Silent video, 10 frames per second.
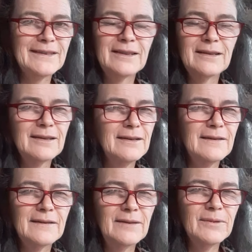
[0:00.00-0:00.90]
You
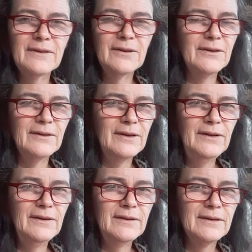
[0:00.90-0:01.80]
see what's going on
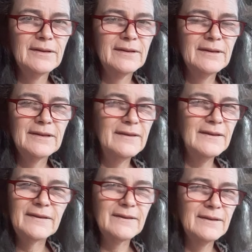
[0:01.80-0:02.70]
here? This
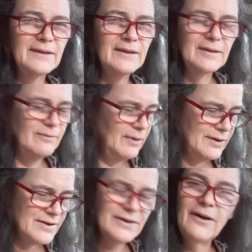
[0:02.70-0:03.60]
is,
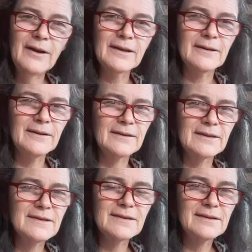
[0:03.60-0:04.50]
where's God in all
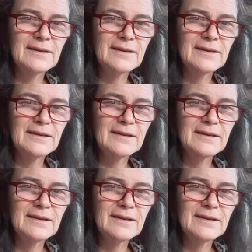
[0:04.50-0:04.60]
this?